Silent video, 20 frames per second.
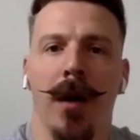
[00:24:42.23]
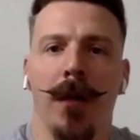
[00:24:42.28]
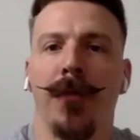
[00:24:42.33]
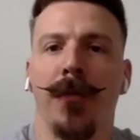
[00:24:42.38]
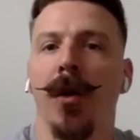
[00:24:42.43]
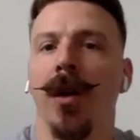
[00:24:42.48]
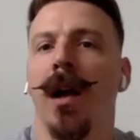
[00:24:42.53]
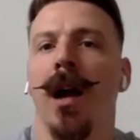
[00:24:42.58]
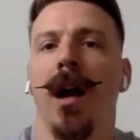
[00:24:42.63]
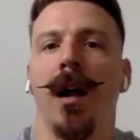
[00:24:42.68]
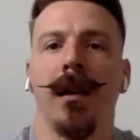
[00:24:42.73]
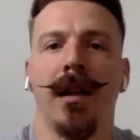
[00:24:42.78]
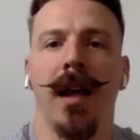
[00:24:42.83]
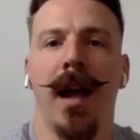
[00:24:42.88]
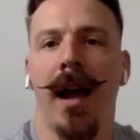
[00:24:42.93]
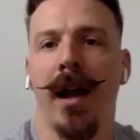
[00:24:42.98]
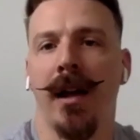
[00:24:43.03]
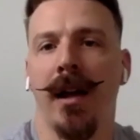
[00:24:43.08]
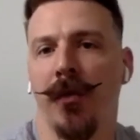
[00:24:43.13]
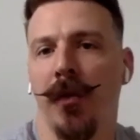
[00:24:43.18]
foot
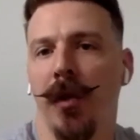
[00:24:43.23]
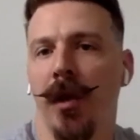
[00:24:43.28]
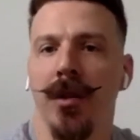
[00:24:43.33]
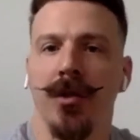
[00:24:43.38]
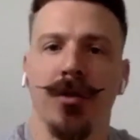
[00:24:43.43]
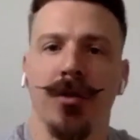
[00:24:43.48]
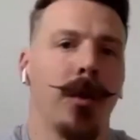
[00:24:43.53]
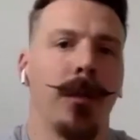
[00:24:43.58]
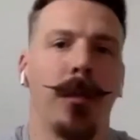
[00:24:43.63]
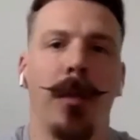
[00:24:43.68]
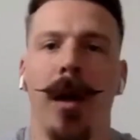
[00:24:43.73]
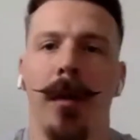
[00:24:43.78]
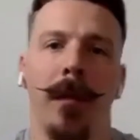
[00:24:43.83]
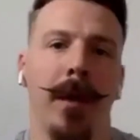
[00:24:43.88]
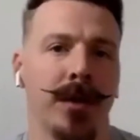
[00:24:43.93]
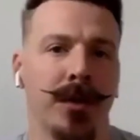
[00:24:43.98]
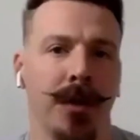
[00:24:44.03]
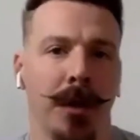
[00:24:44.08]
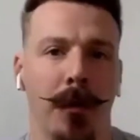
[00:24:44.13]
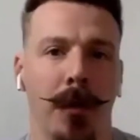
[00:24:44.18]
contacts for intro to
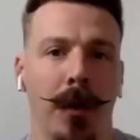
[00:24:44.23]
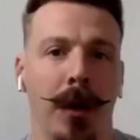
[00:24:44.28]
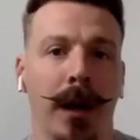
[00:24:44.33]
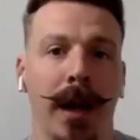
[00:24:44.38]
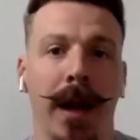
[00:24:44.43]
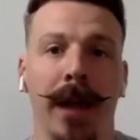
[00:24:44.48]
plyometric work?